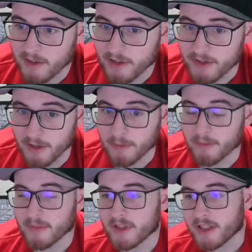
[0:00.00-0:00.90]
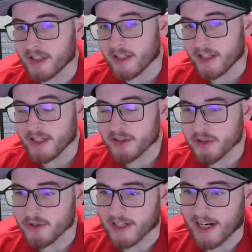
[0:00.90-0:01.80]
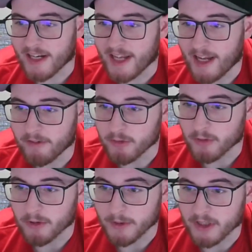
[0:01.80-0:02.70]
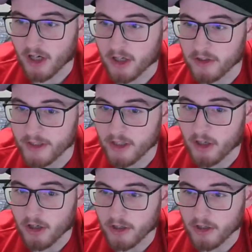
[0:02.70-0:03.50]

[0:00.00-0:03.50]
Some issues I kind of have with where we currently are,